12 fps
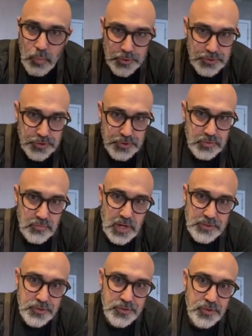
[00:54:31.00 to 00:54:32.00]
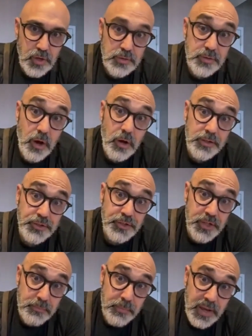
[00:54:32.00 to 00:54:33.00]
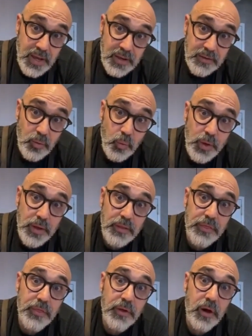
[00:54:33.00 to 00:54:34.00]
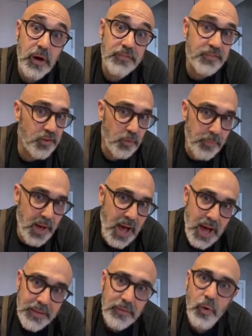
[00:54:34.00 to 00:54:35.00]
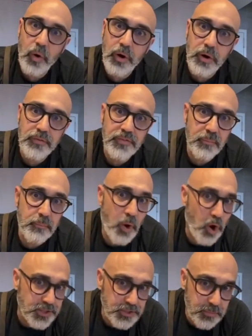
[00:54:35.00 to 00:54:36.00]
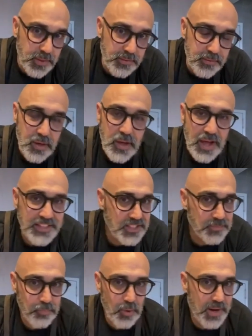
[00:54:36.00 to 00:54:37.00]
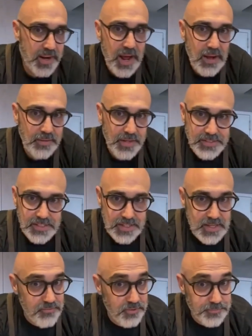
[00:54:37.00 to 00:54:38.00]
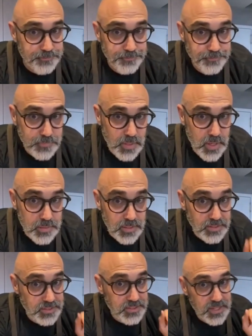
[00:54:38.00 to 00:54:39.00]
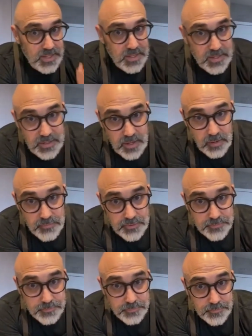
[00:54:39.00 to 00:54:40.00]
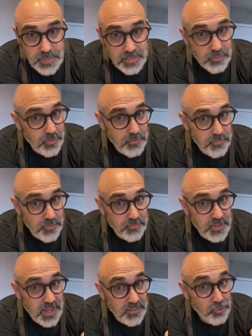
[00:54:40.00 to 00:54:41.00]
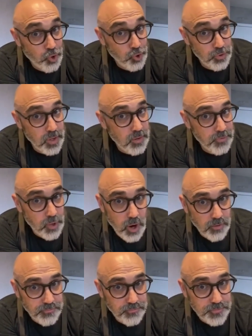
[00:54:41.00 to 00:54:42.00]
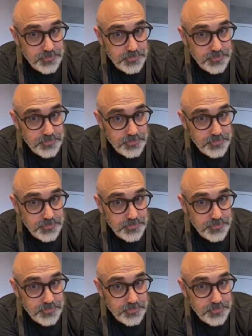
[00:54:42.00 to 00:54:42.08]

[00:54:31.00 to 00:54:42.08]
Put your sriracha salt on a sheet pan with a silpat or some parchment and spread it out nice and even. Then stick it in the oven at 350 and turn the oven off.